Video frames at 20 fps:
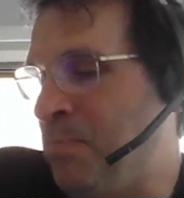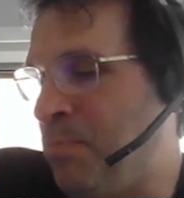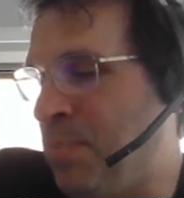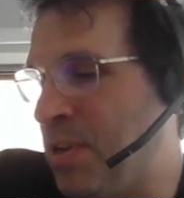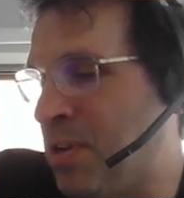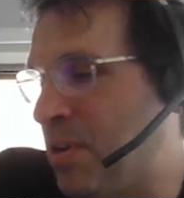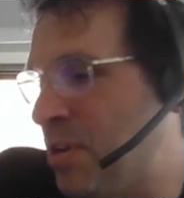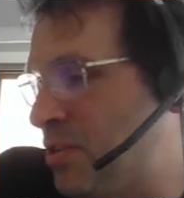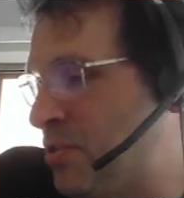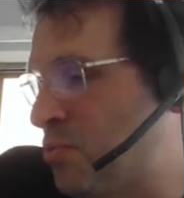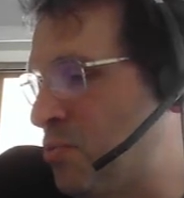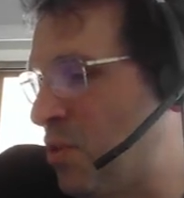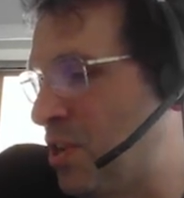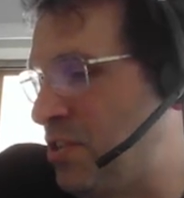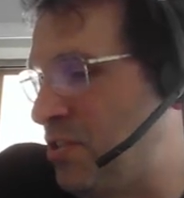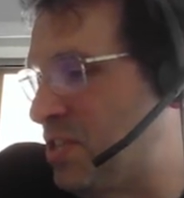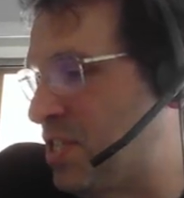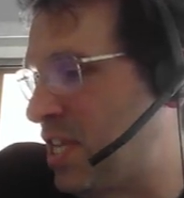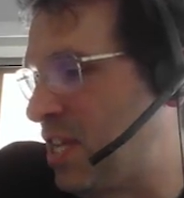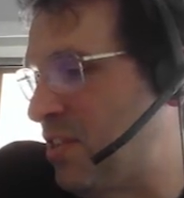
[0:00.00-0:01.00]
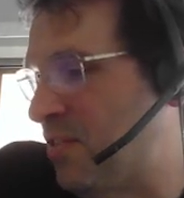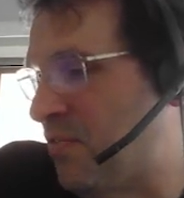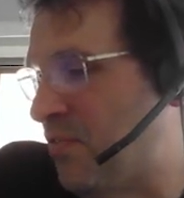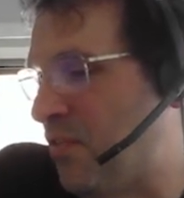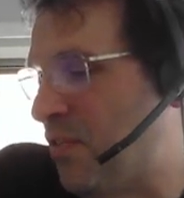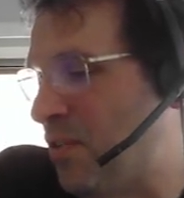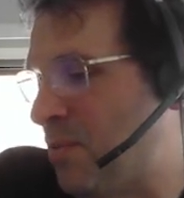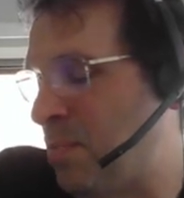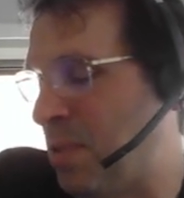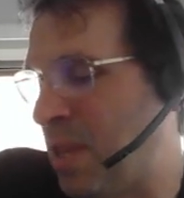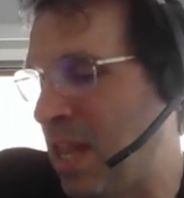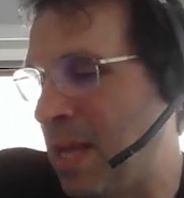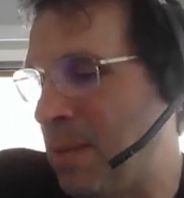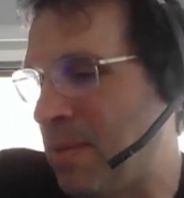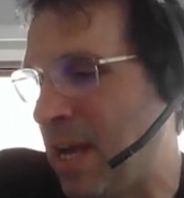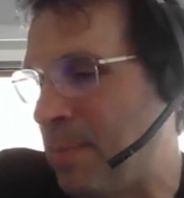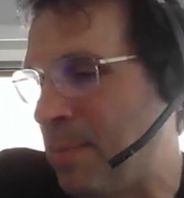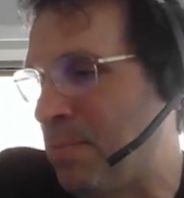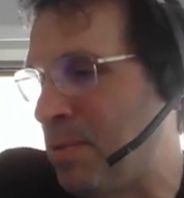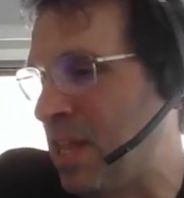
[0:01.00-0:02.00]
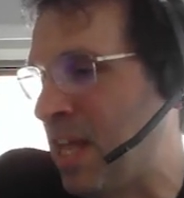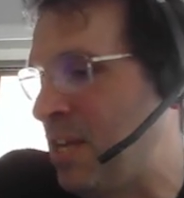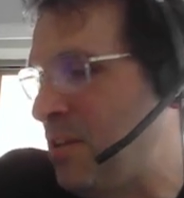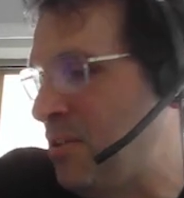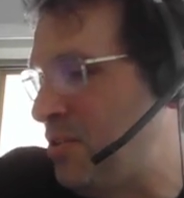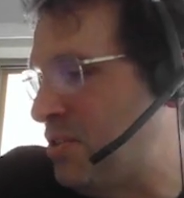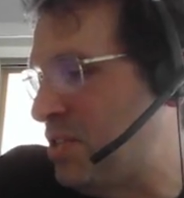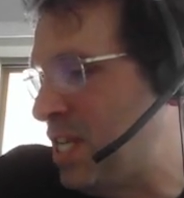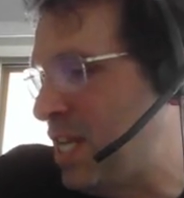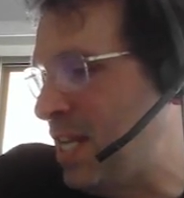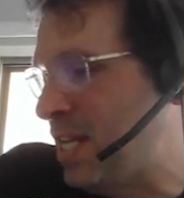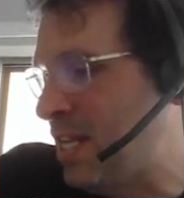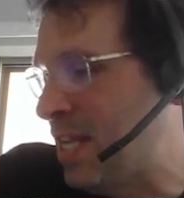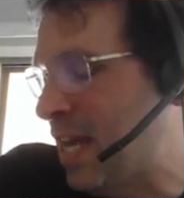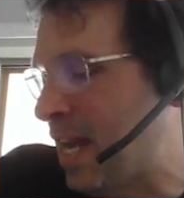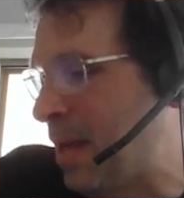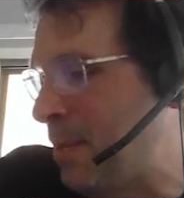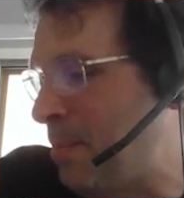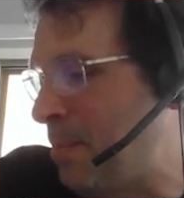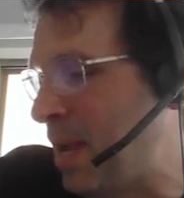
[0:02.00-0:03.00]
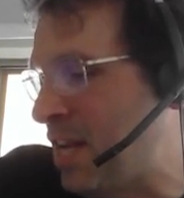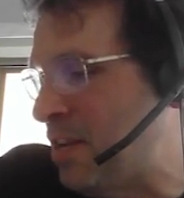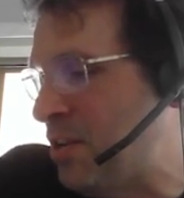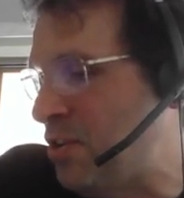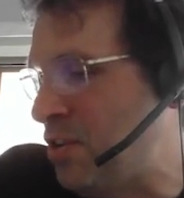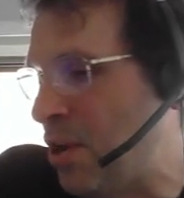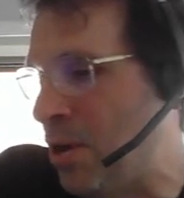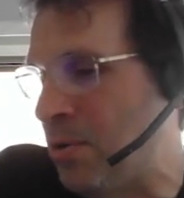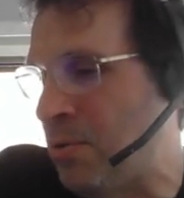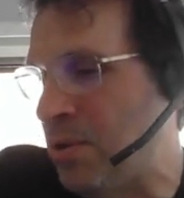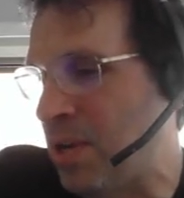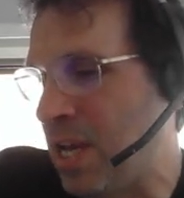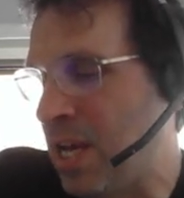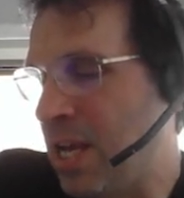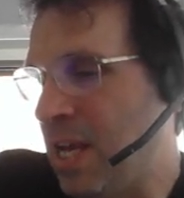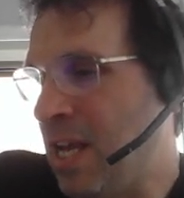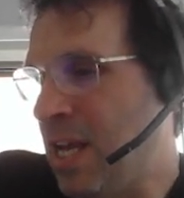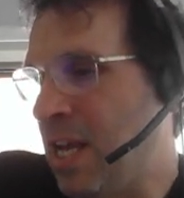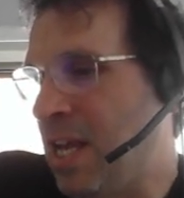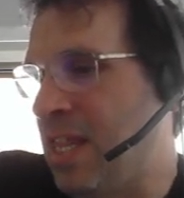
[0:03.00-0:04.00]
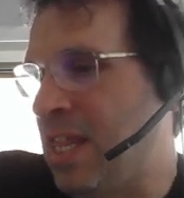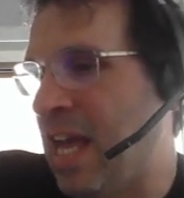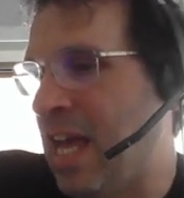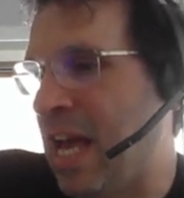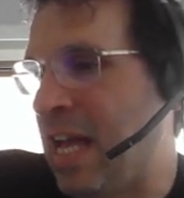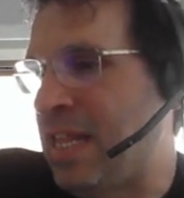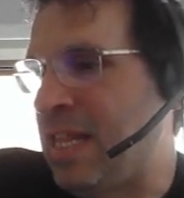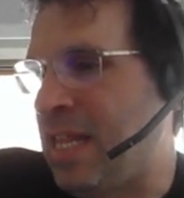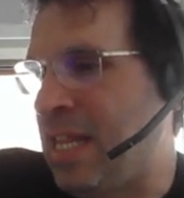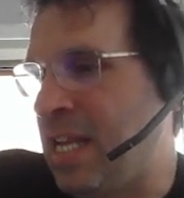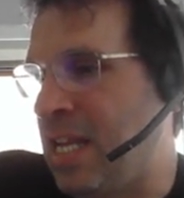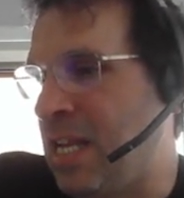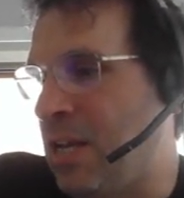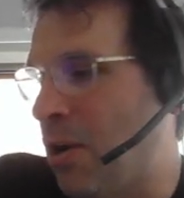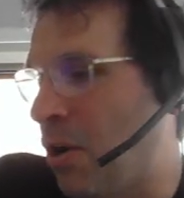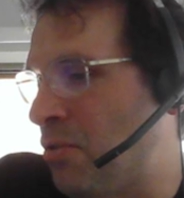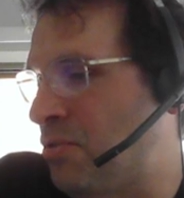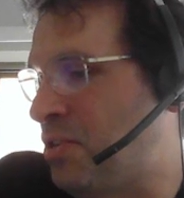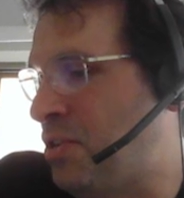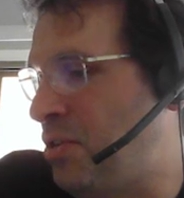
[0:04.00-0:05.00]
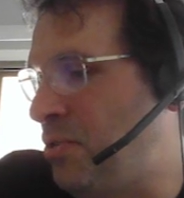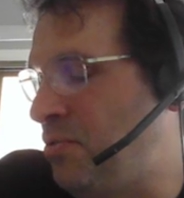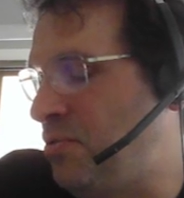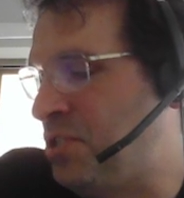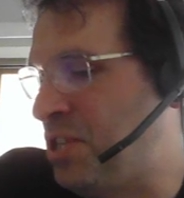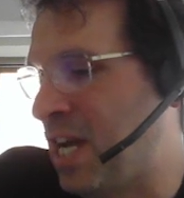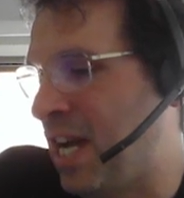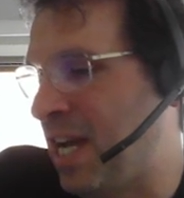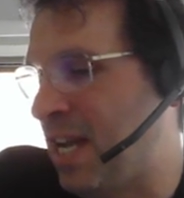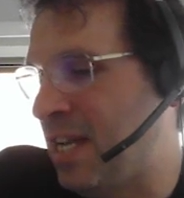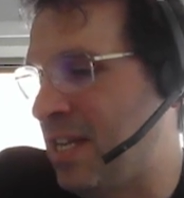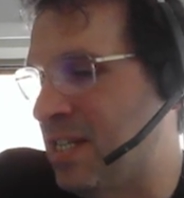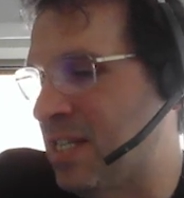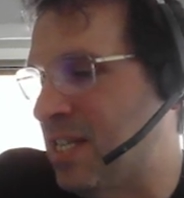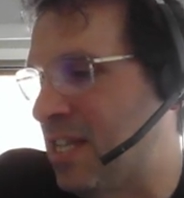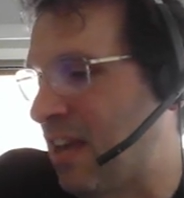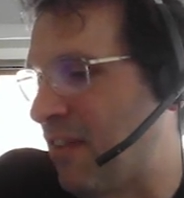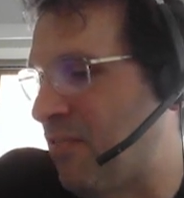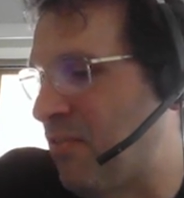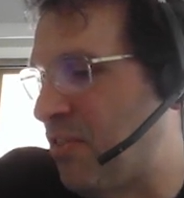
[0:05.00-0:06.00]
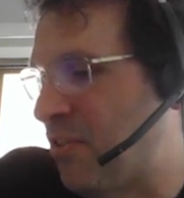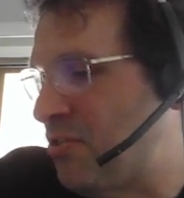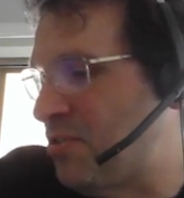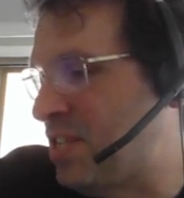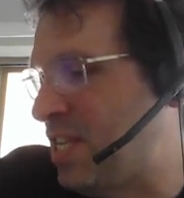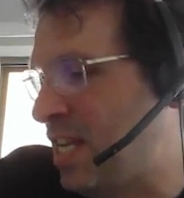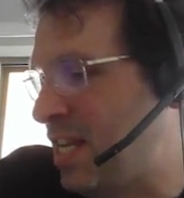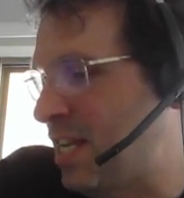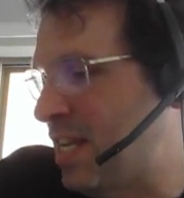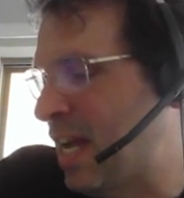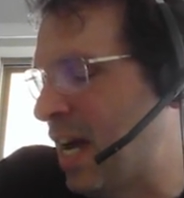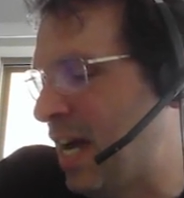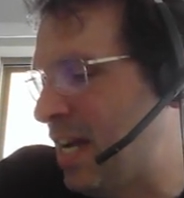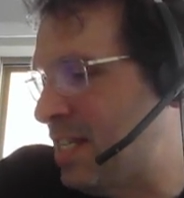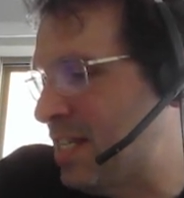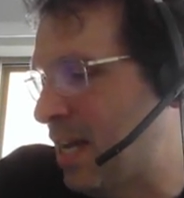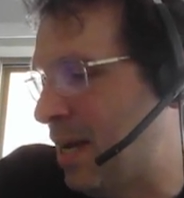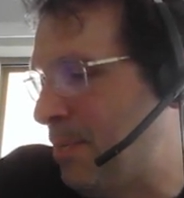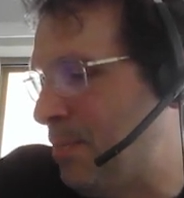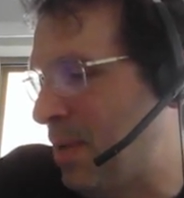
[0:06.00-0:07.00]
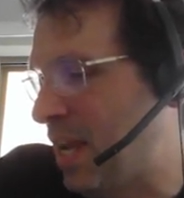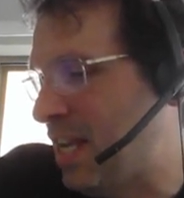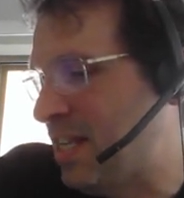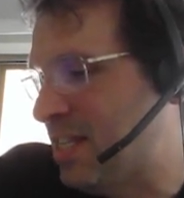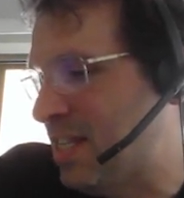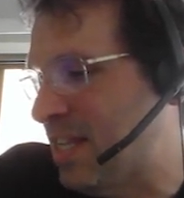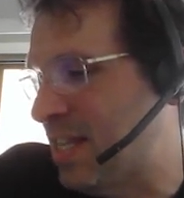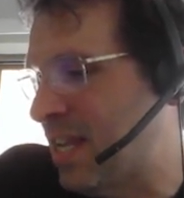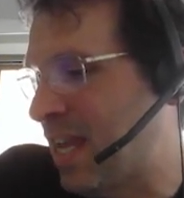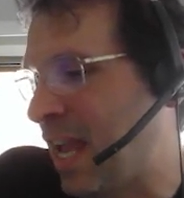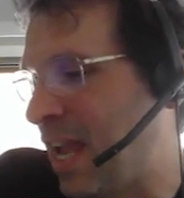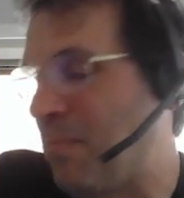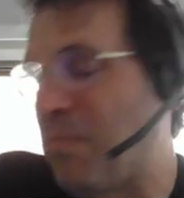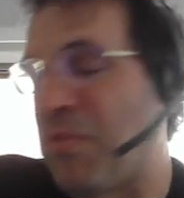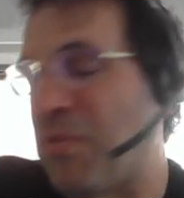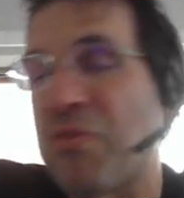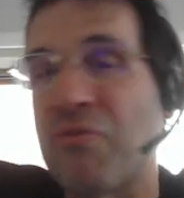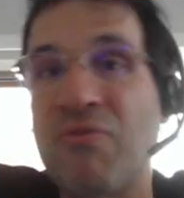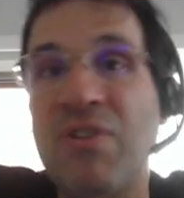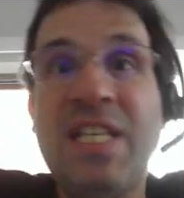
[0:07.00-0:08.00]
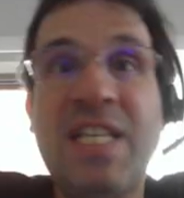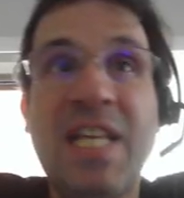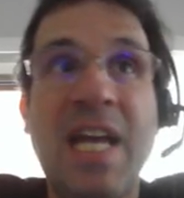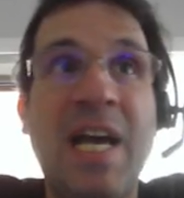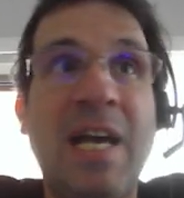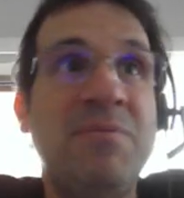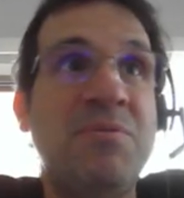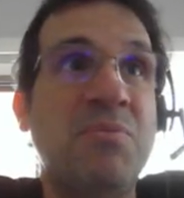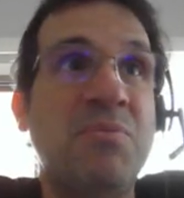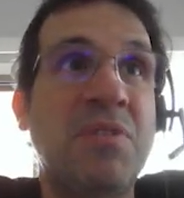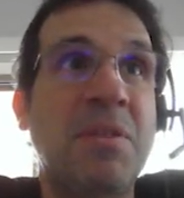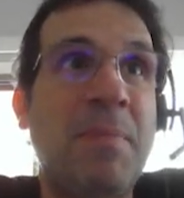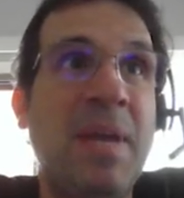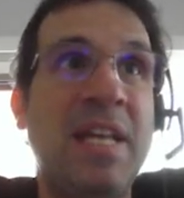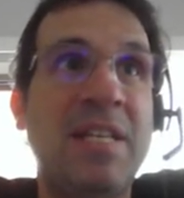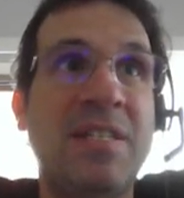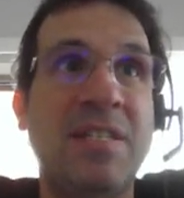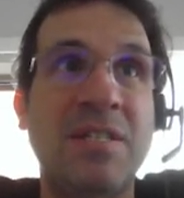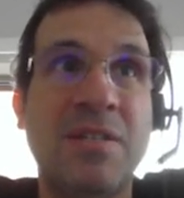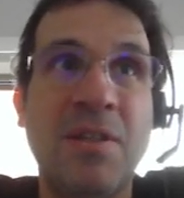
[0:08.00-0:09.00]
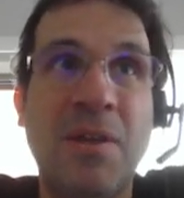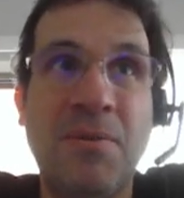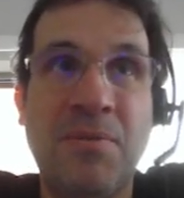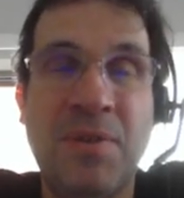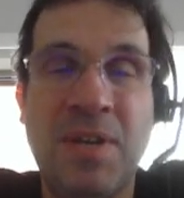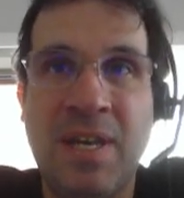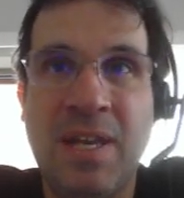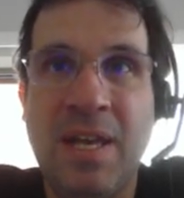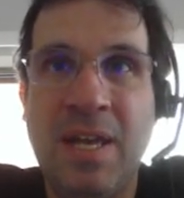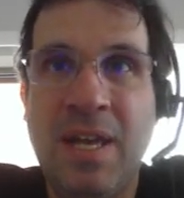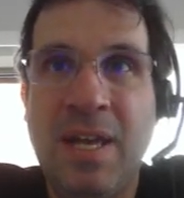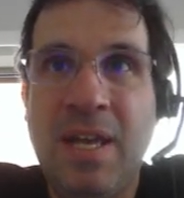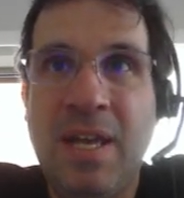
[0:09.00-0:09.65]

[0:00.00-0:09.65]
because when you see the full play-by-play, you see that I made a note that the '02 Giants left 13 guys on base in the game 3 times with the bases loaded.